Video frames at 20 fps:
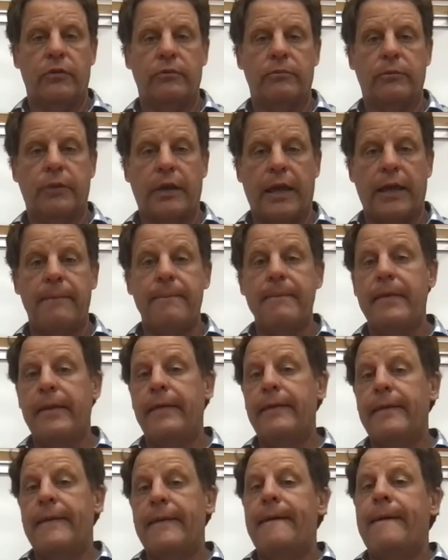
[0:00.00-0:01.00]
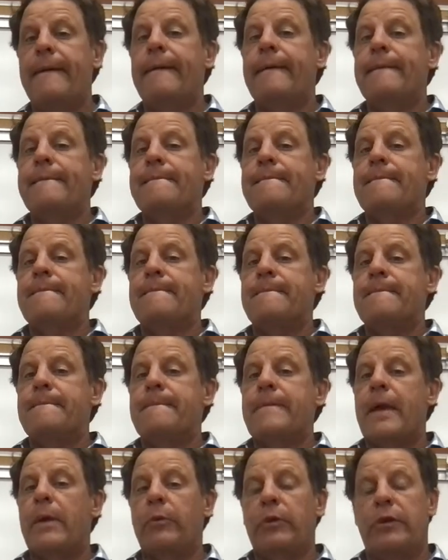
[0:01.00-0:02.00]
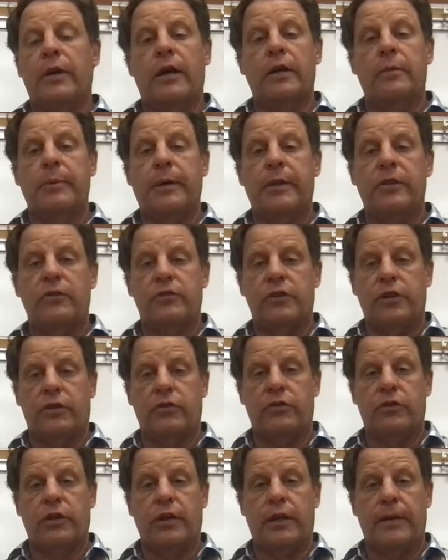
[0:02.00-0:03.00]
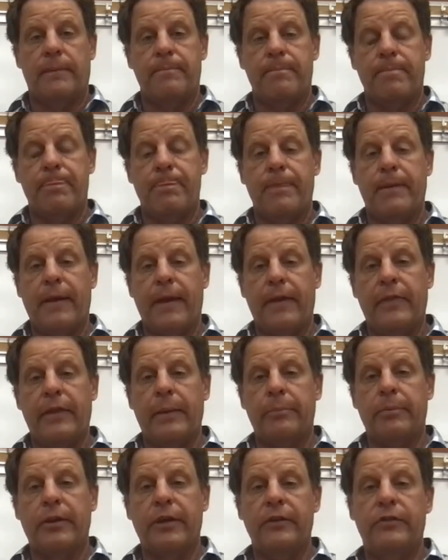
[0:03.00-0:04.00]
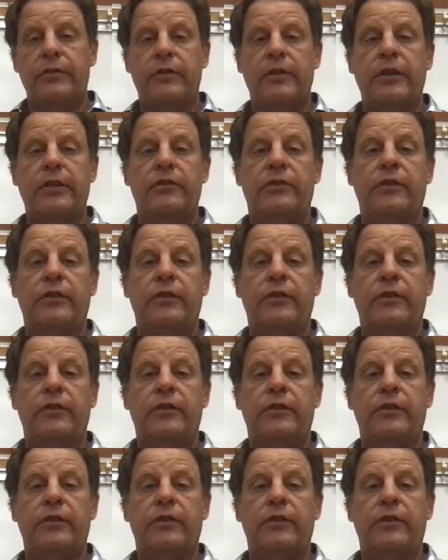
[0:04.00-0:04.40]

okay? And we talked about this yesterday. and that place is